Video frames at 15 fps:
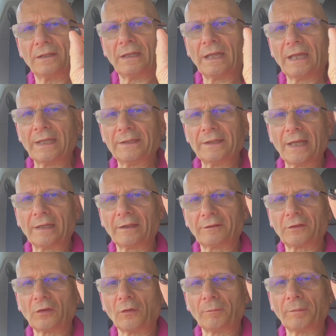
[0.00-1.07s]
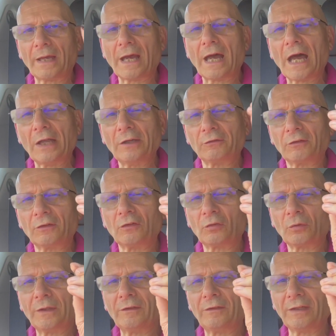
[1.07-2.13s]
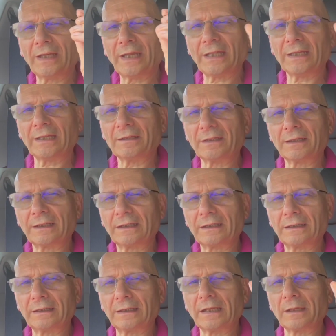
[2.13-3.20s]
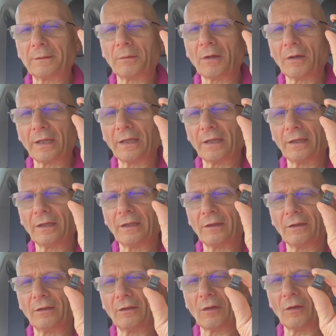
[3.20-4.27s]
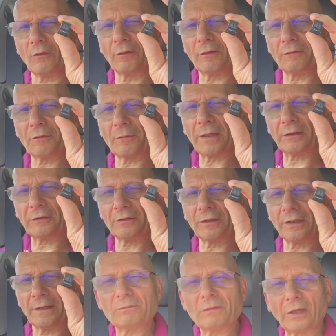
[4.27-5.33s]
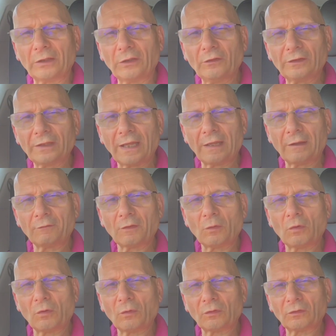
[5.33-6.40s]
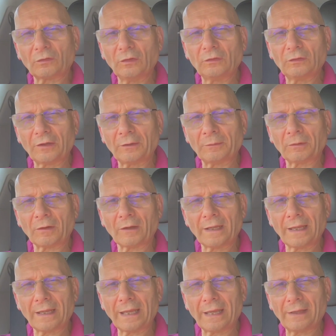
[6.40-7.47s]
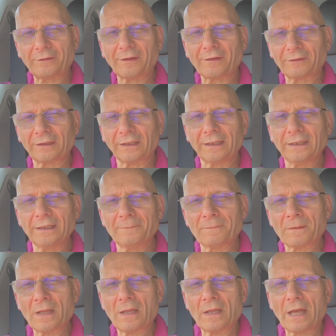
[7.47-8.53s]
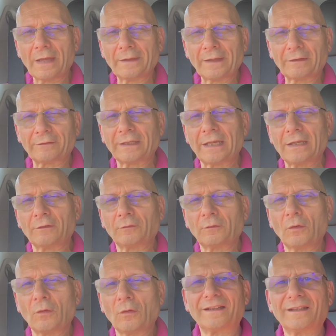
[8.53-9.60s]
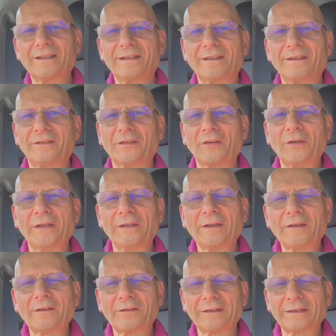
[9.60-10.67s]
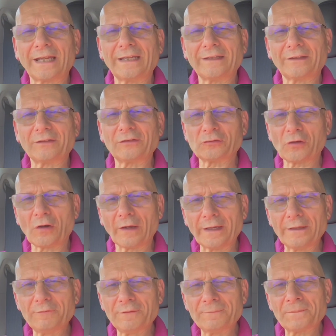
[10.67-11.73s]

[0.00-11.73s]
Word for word: and that's got about 128 gigabyte of information on it. I used to have 2 terabyte SSD, and that stands for solid state drive.